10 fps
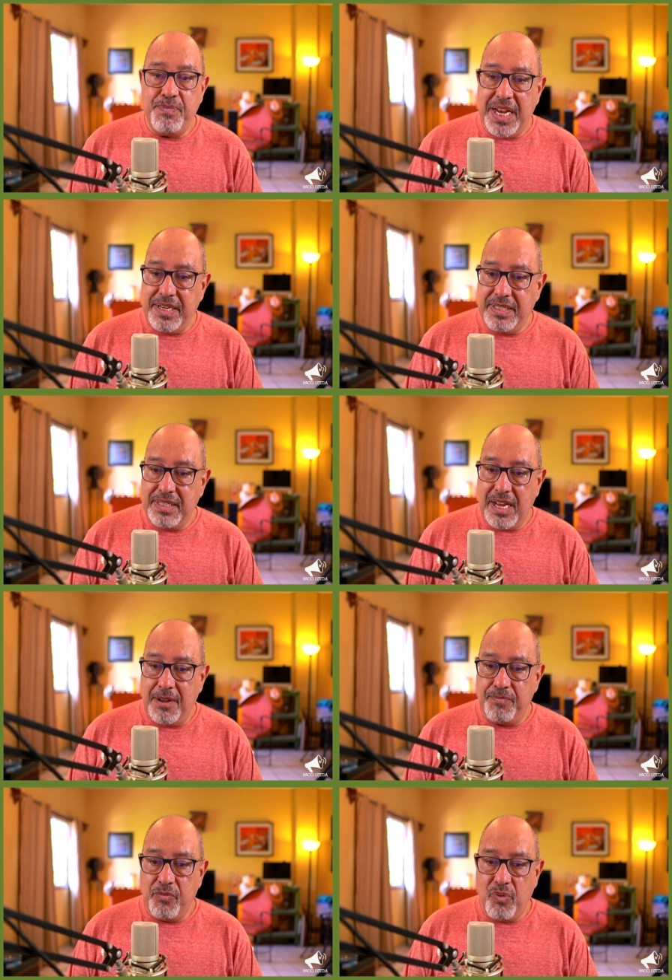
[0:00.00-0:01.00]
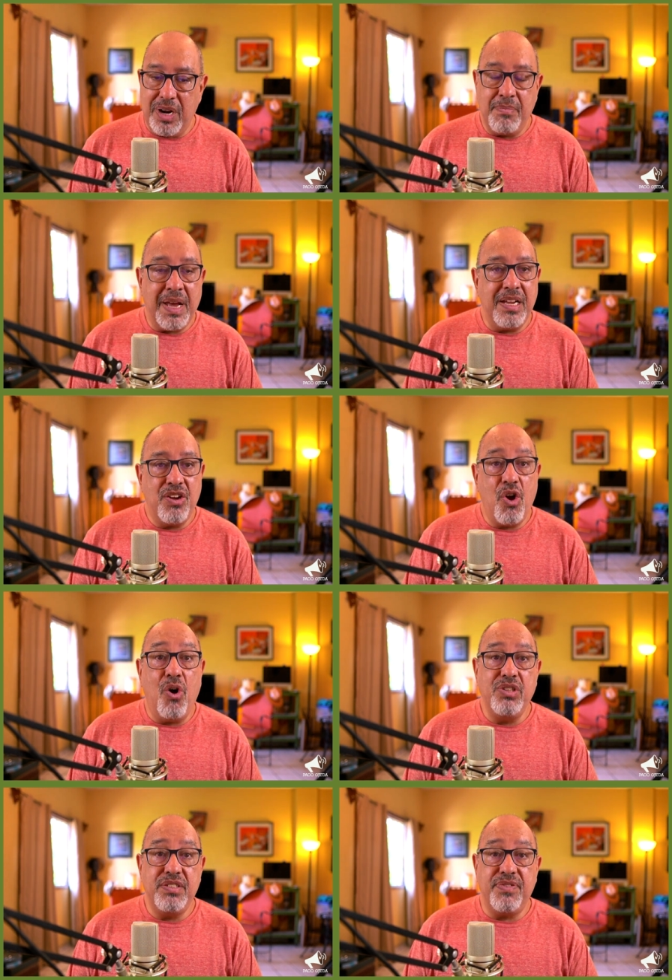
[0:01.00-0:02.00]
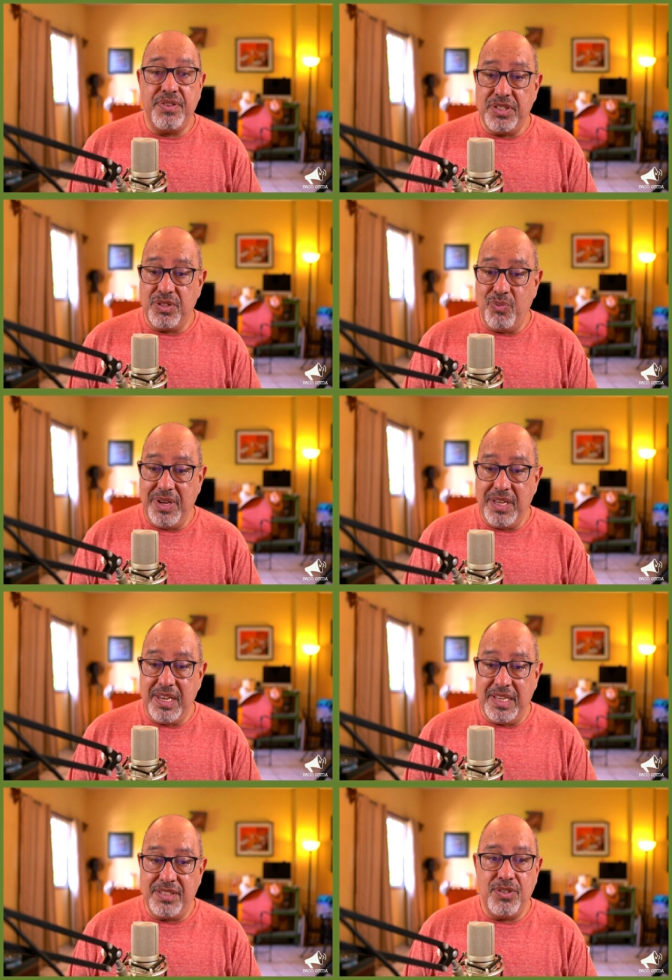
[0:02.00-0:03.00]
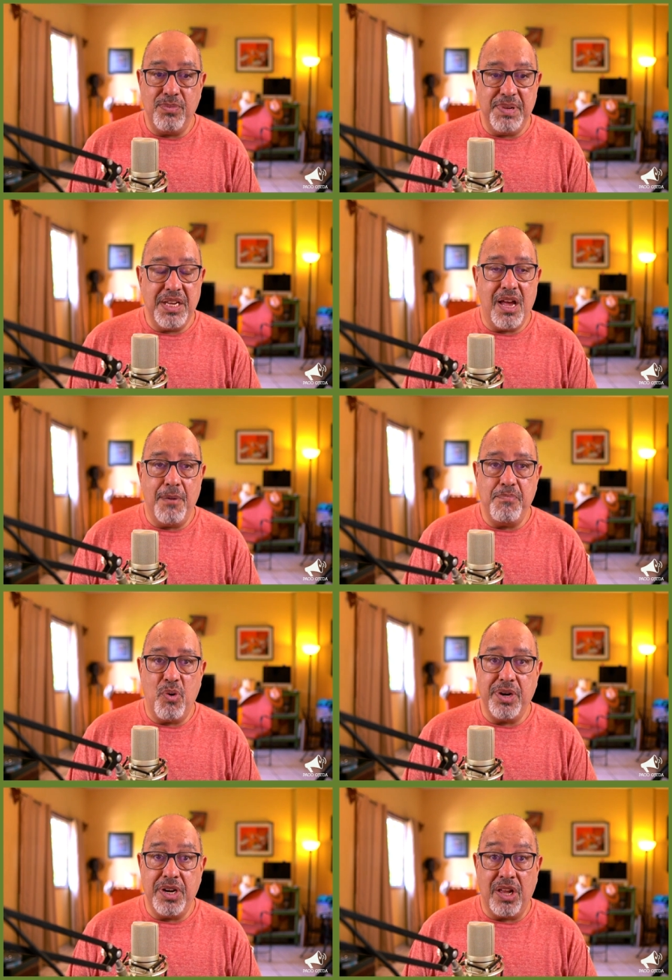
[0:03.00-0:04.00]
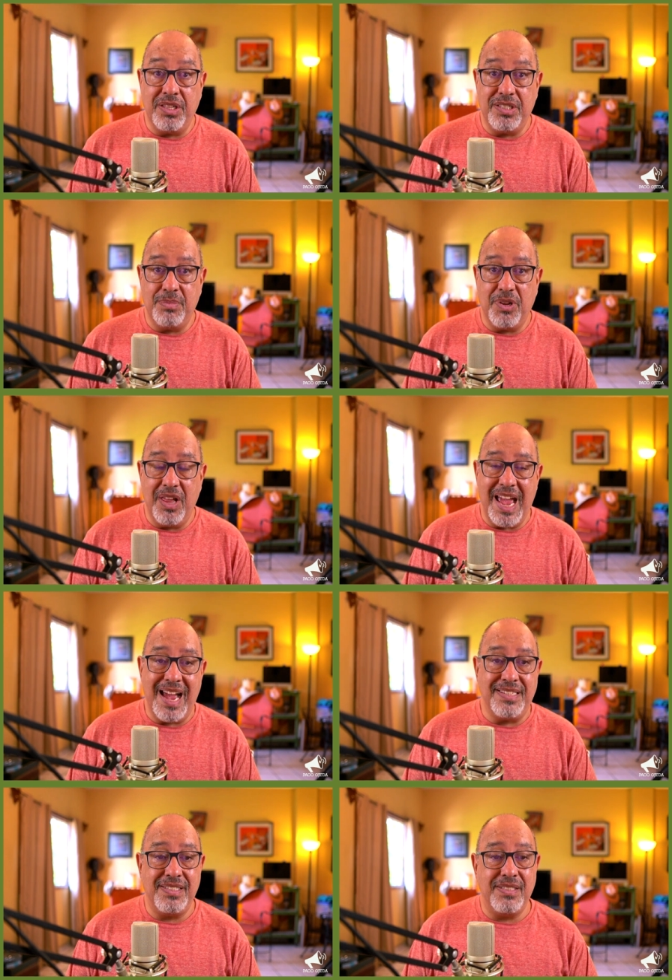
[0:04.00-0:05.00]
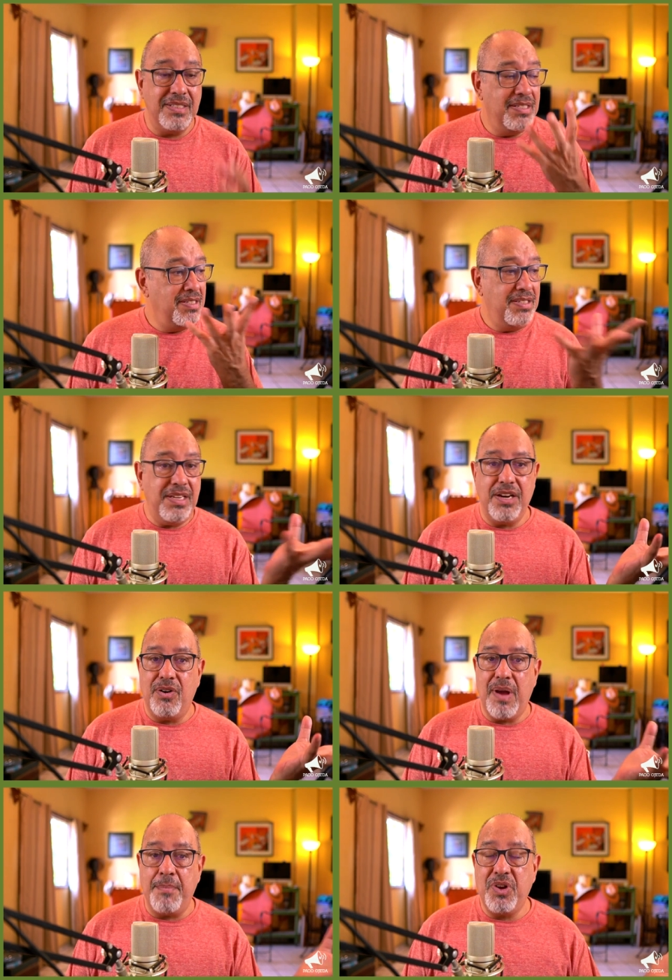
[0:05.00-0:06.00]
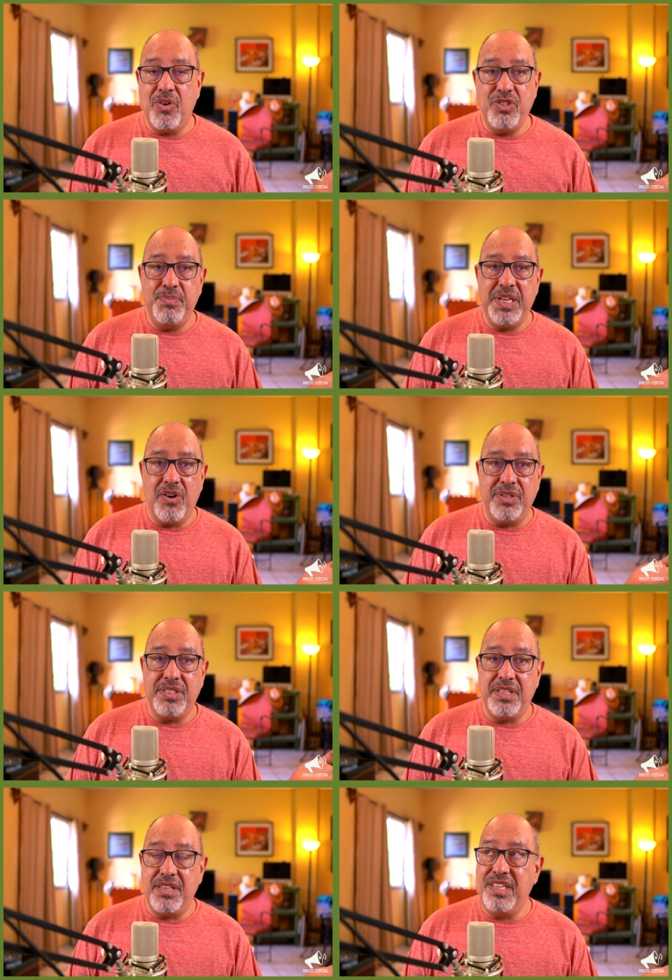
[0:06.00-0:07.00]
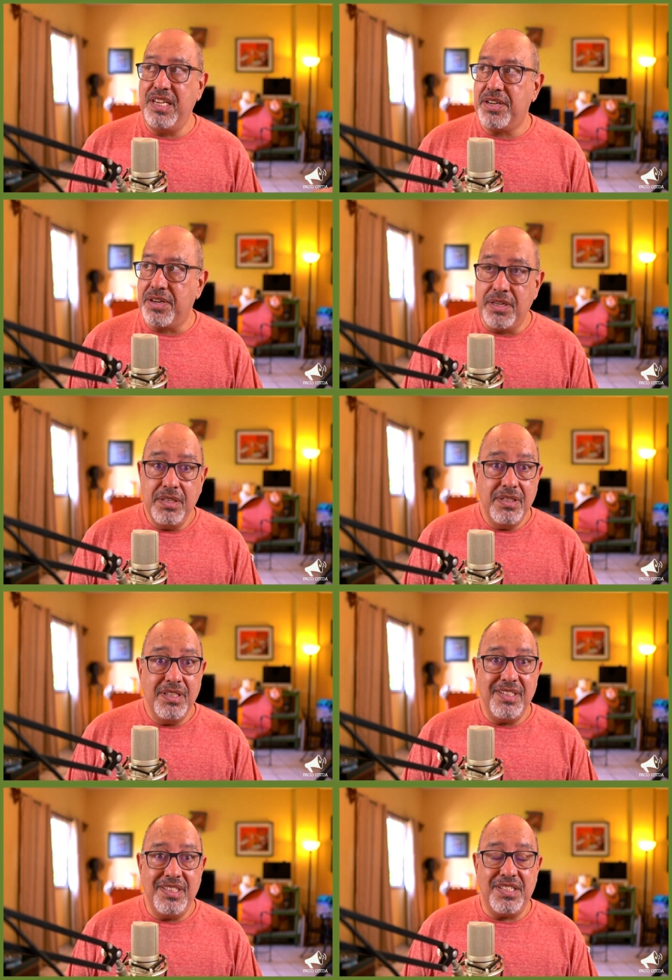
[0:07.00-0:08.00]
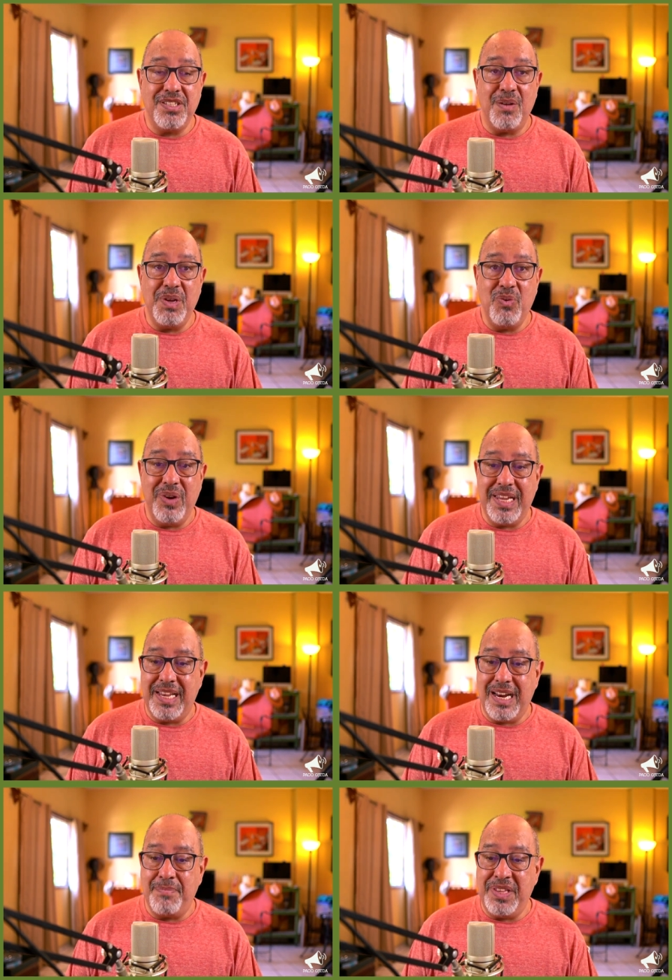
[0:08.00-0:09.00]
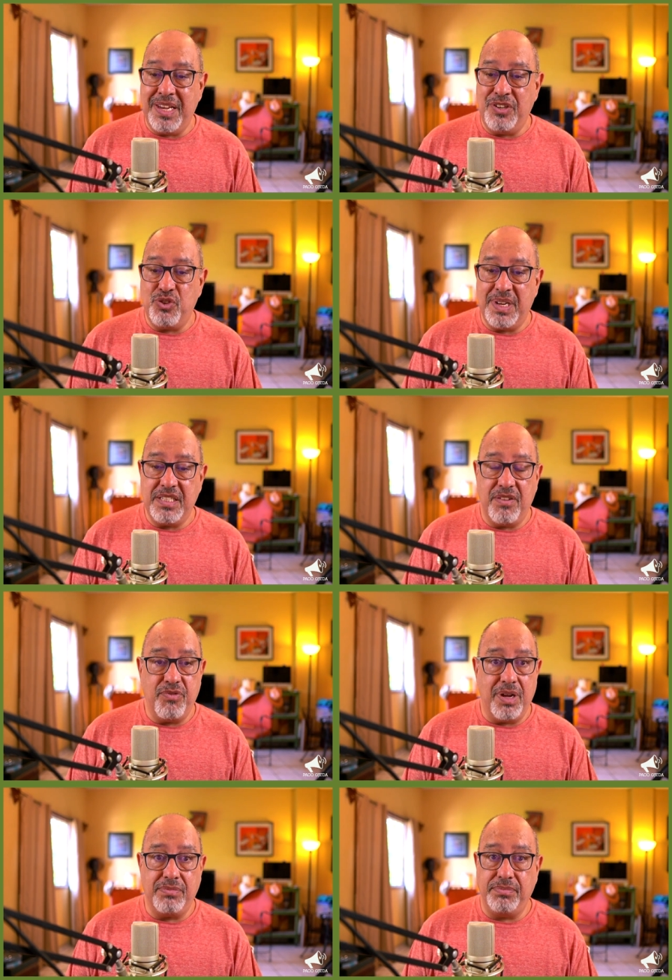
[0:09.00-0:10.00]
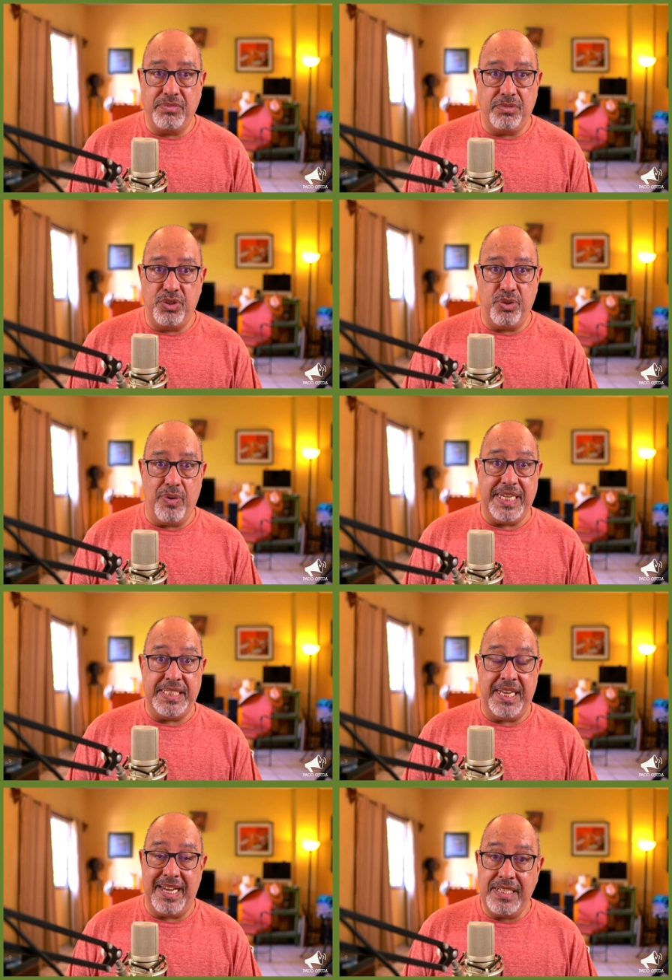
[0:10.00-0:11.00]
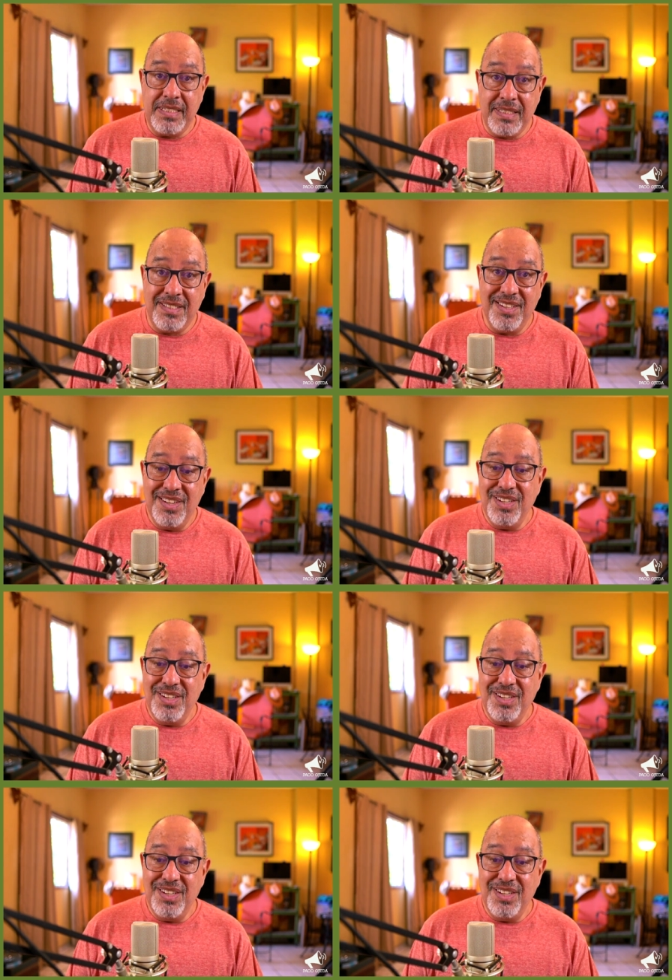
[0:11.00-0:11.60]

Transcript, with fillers: but uh, one of my goals for this week is to become more knowledgeable. As you know, I'm going to be going to the theater this coming weekend, and I'm thinking to myself, well, do I test?